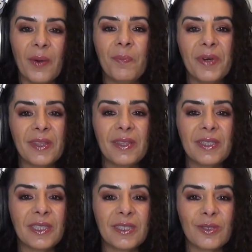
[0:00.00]
But
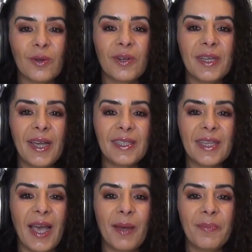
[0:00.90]
this story has
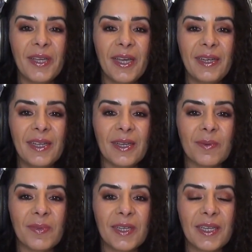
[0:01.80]
a happy
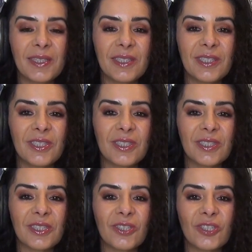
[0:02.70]
ending because